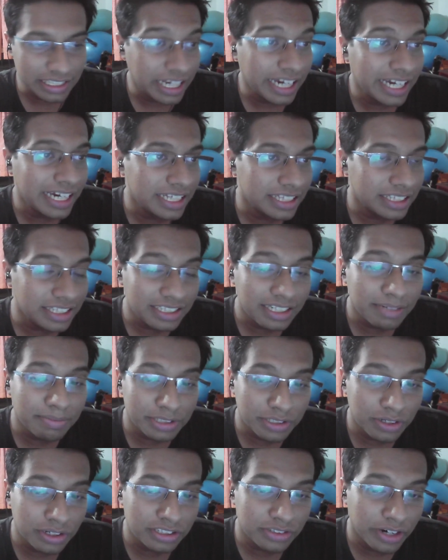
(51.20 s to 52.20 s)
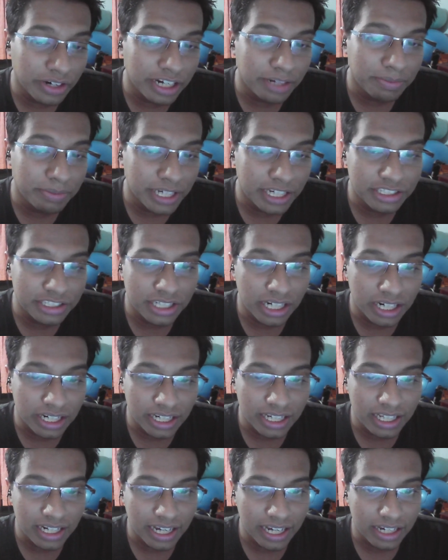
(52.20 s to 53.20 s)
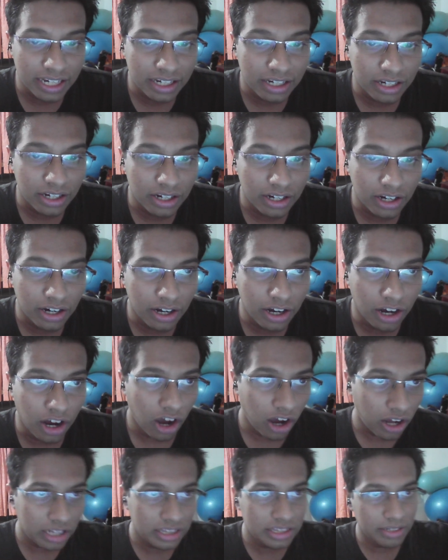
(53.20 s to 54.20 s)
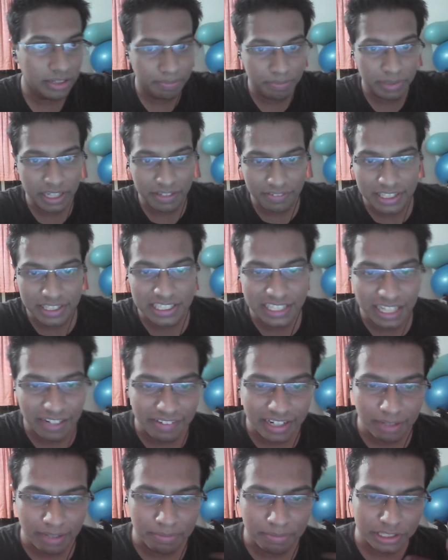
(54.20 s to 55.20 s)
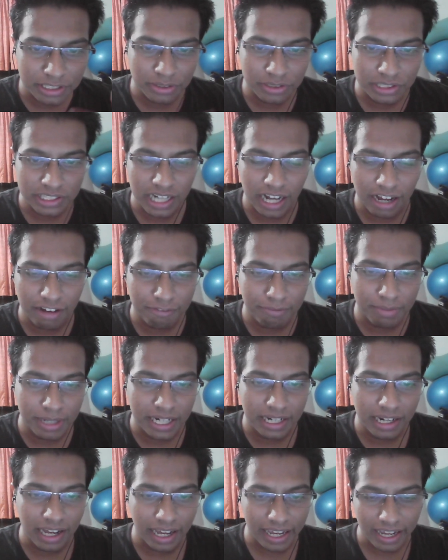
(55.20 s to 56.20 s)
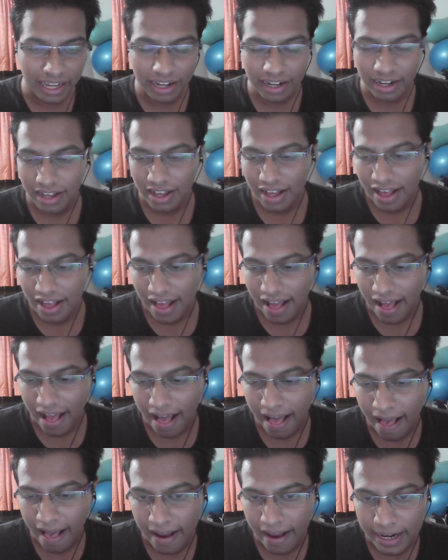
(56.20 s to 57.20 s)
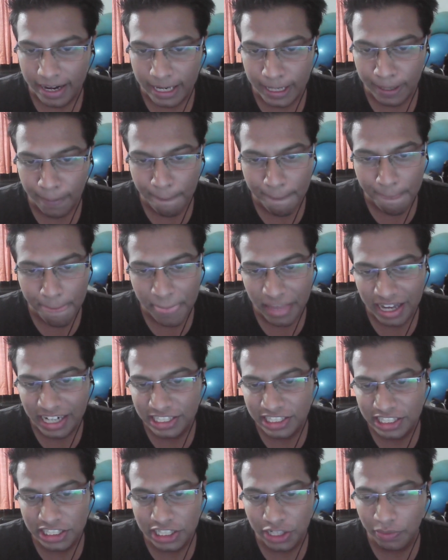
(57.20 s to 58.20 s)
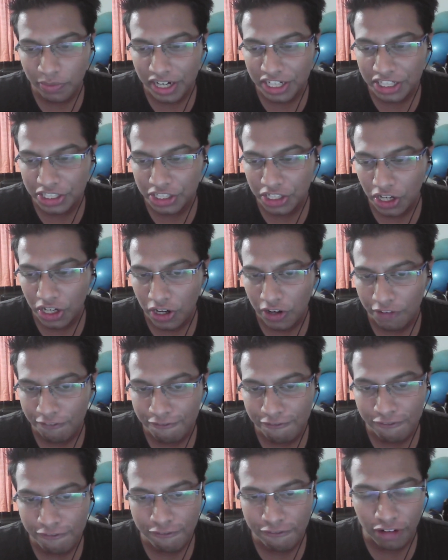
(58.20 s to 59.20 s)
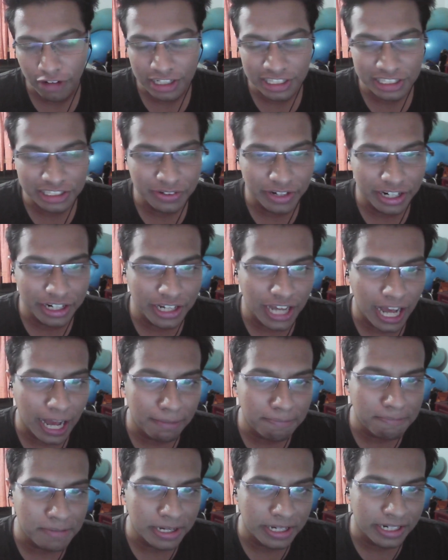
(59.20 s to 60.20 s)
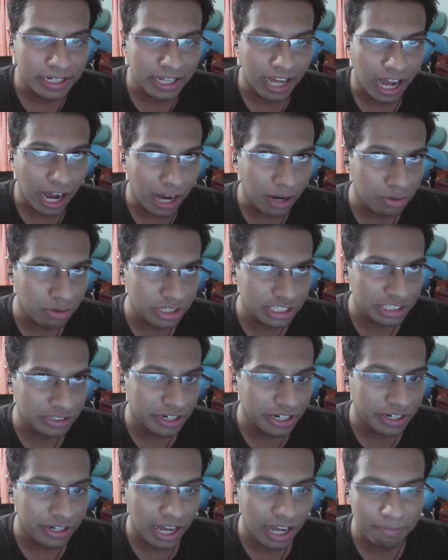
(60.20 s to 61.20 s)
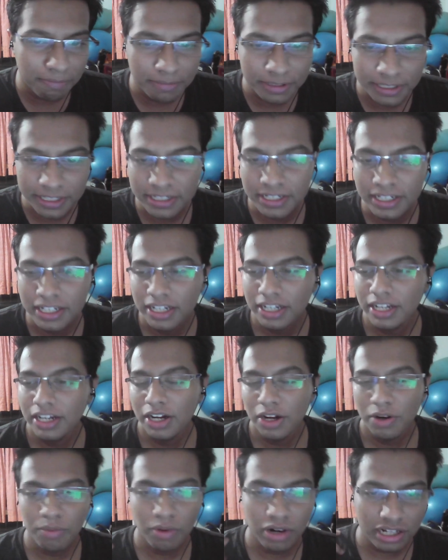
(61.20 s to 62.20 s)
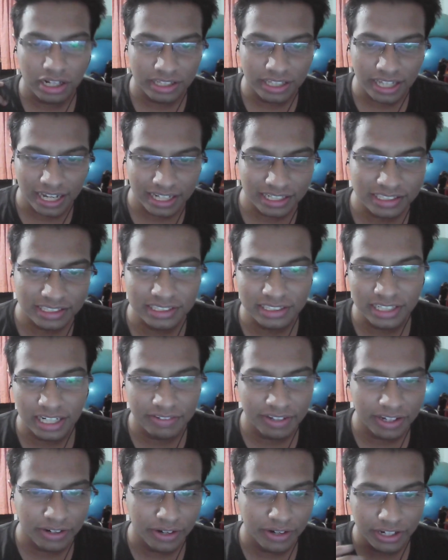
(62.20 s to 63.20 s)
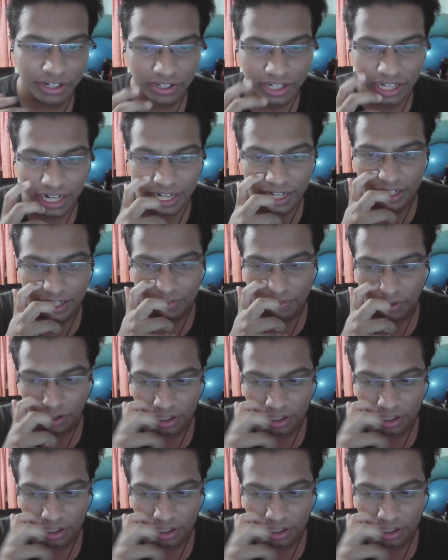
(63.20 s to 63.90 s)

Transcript: this episode is going to be a journey like all the previous 7 episodes have been like, and it's just a question of what's going to happen, how it's going to happen, what are the answers that you're going to get, and what are the